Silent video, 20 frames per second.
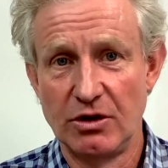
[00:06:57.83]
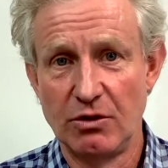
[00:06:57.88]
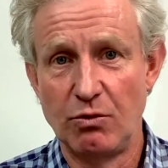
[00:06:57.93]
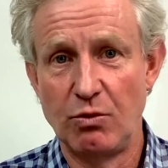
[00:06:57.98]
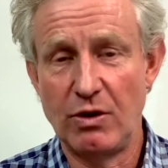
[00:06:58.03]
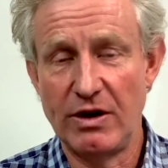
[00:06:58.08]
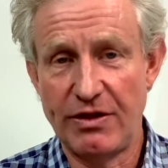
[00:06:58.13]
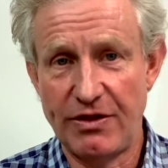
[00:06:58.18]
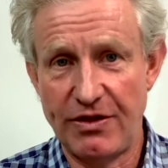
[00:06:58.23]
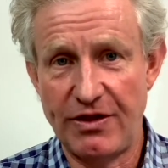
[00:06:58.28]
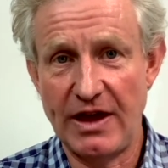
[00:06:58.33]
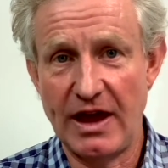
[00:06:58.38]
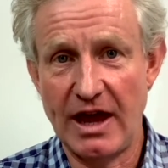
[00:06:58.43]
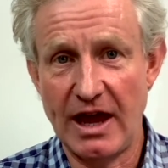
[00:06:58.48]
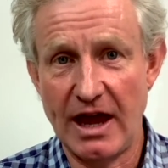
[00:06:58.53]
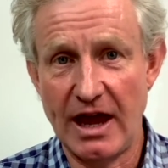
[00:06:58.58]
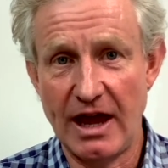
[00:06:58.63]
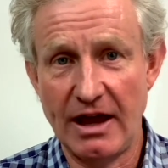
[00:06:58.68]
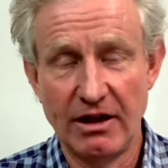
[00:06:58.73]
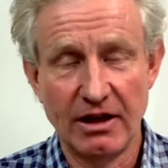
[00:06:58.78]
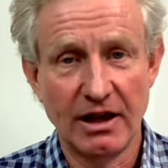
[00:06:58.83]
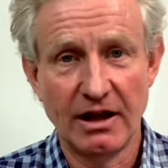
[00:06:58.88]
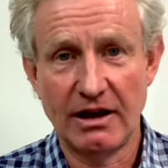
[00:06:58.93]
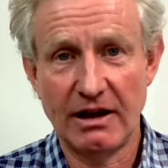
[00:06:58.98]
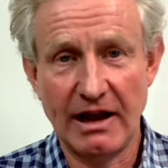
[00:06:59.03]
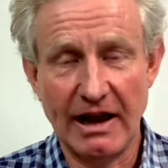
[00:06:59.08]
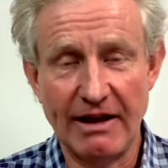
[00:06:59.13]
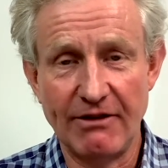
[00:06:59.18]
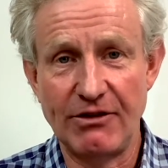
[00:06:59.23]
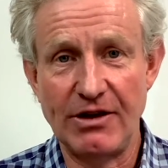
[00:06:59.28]
with their
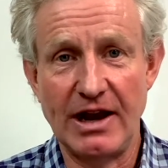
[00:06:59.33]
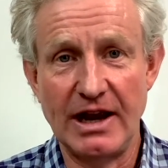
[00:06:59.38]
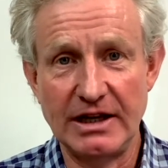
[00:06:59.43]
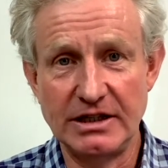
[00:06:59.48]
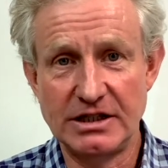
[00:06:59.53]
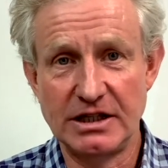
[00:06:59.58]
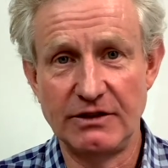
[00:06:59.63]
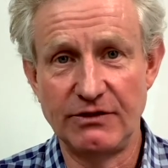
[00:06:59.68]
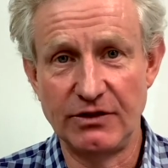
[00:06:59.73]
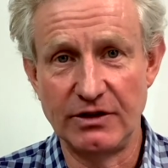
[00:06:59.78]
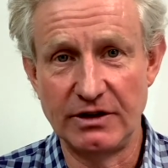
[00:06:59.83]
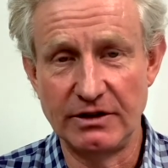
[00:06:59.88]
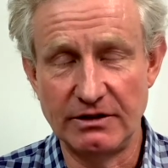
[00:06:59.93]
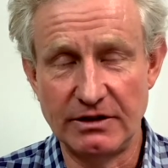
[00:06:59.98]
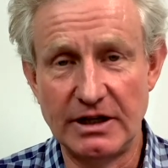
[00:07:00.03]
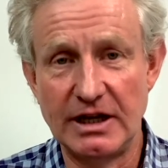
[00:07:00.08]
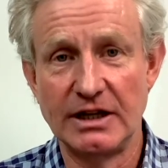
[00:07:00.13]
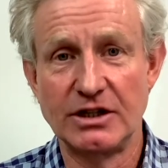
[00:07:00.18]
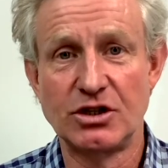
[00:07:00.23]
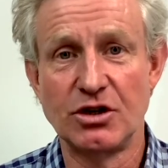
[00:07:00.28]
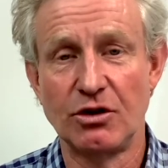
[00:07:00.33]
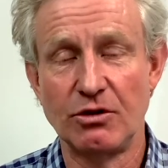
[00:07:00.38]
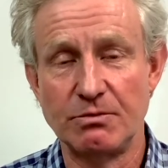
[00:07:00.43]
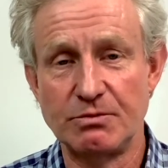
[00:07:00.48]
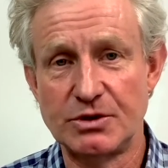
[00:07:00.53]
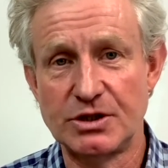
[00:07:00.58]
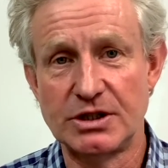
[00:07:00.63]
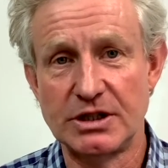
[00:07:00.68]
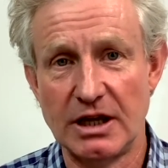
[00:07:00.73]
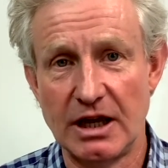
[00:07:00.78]
cloud native and
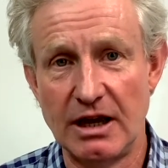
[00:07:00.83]
GitOps